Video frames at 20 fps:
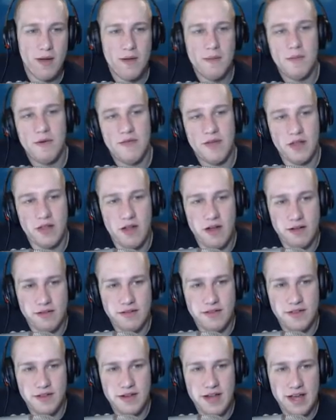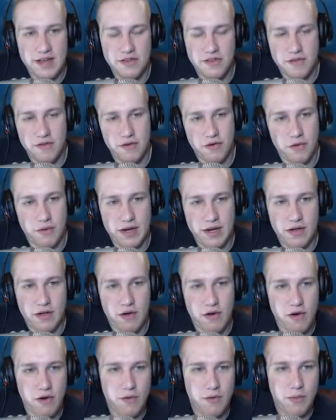moving along to the next green
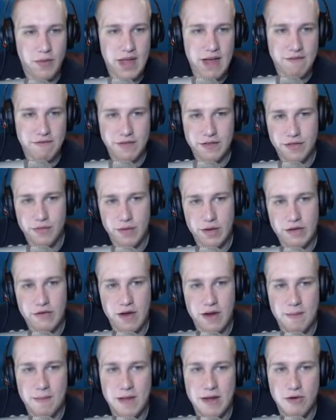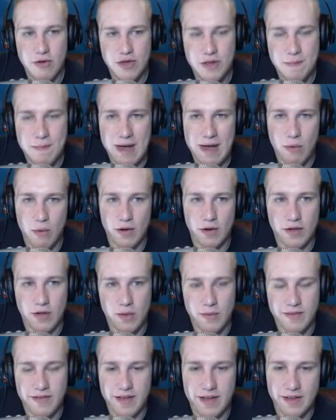card, we have the 3-drop Energy Power
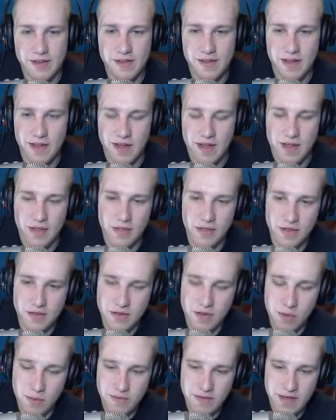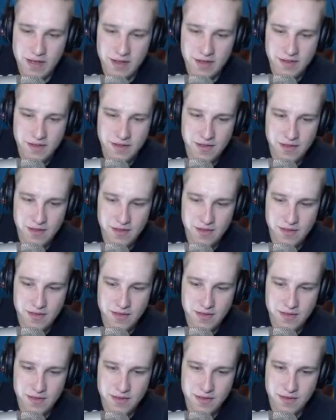Gotenks. This Gotenks
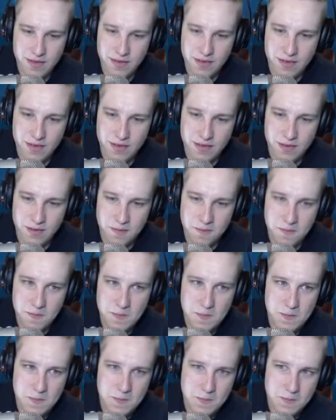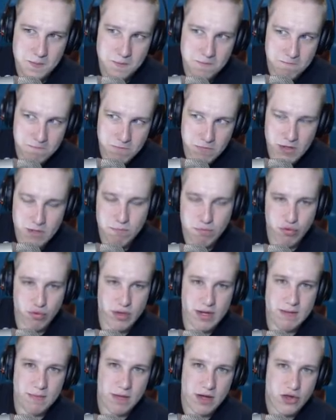is
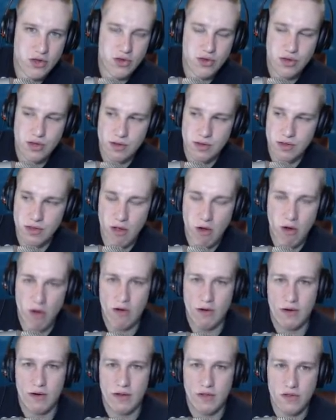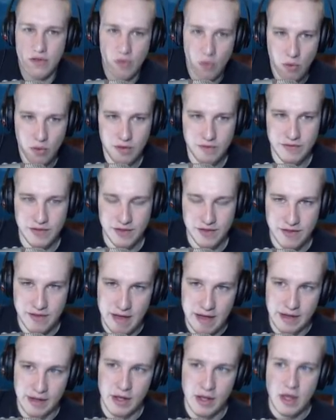pretty much the heart and soul of this
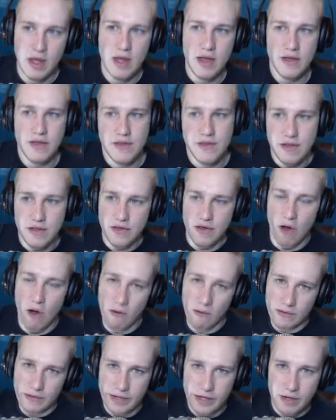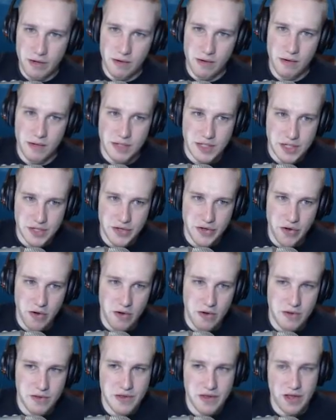deck. Since our leader
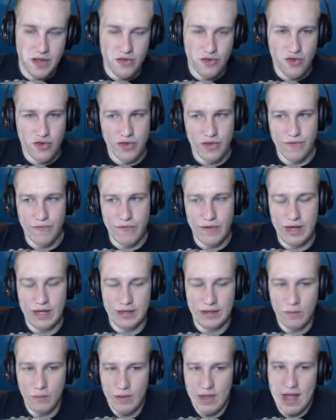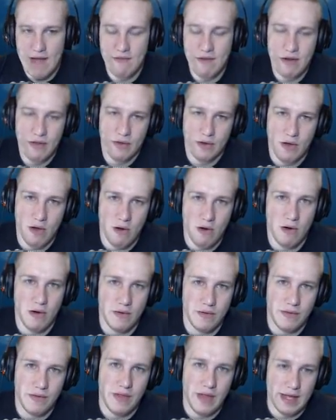discards, it's just fitting that we have another
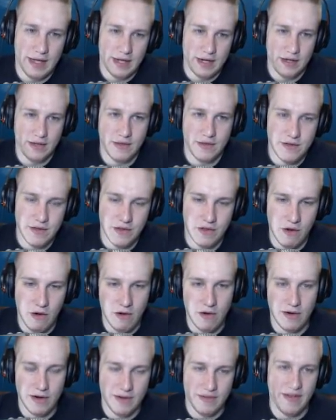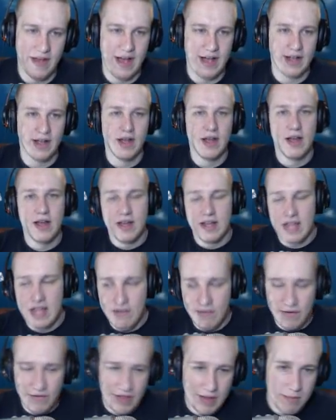card that can get the discard on attack.
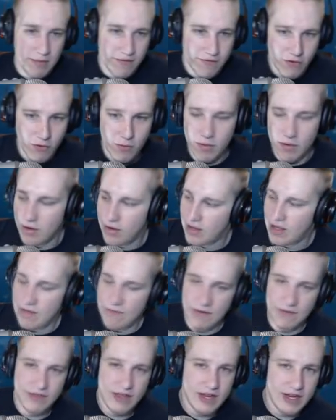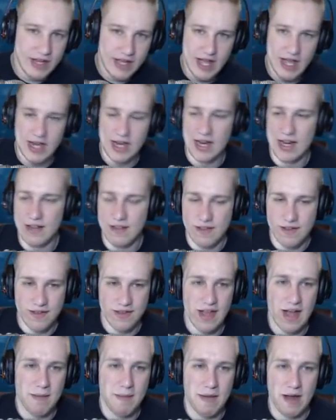Even if they Mafuba, even if they negate it, it does
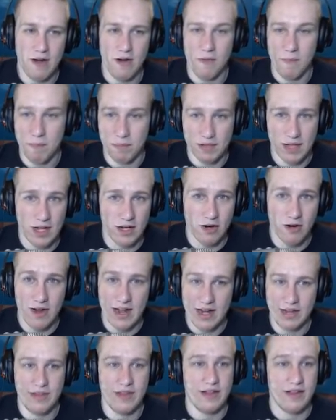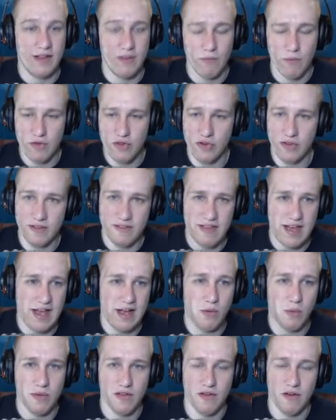not matter. Block or anything. The original
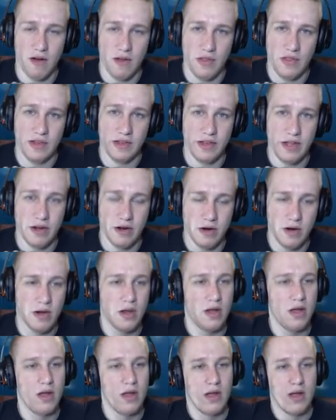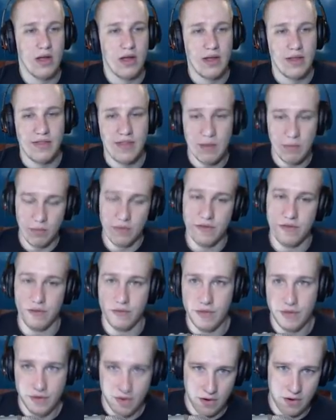attack was on the leader. They will still
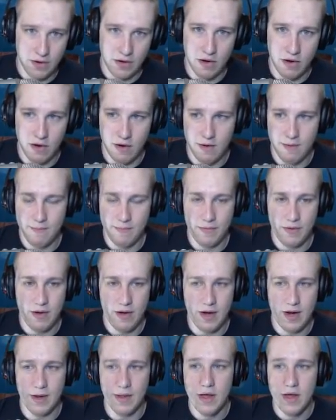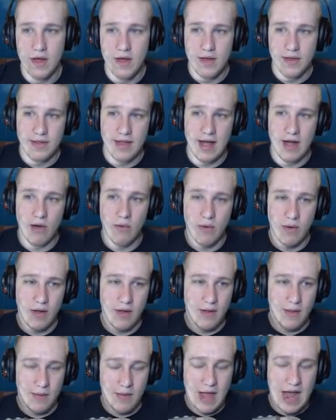discard a card. Alright? Now,
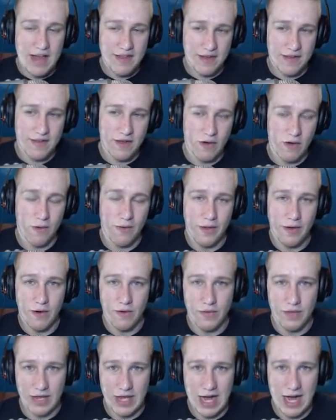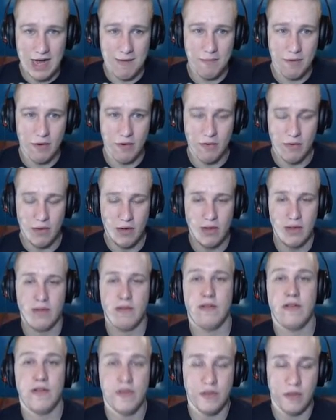as I said earlier, the combo
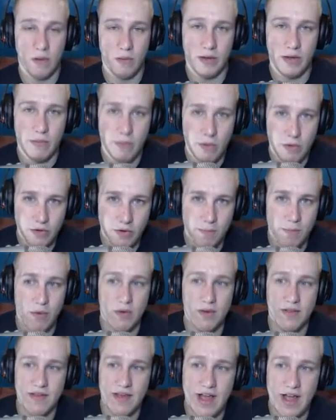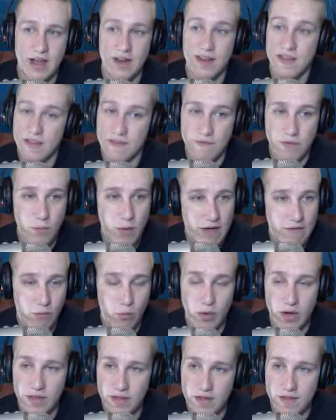to slowly erode your opponent's hand is if you have
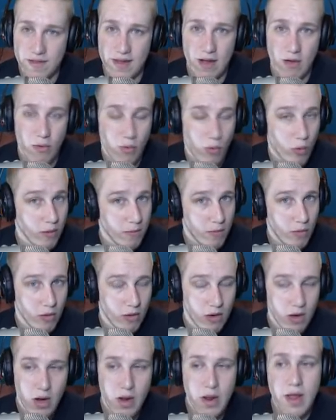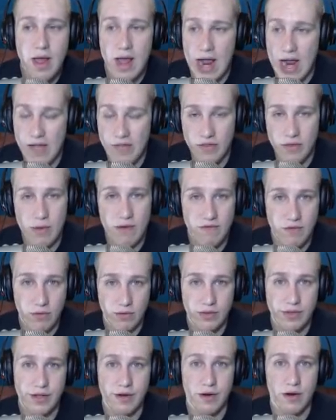one of these out or more, and then you have your
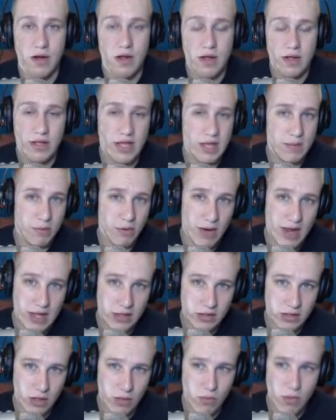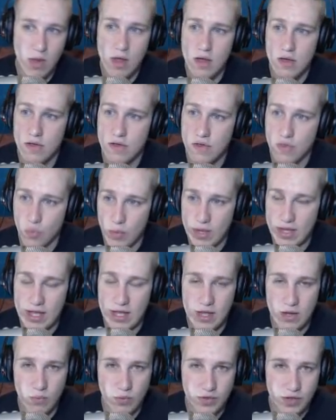leader. Keep your hand low, swing
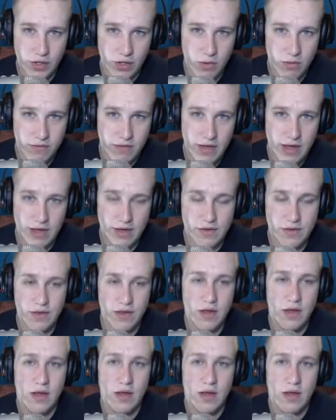in with the Gotenks.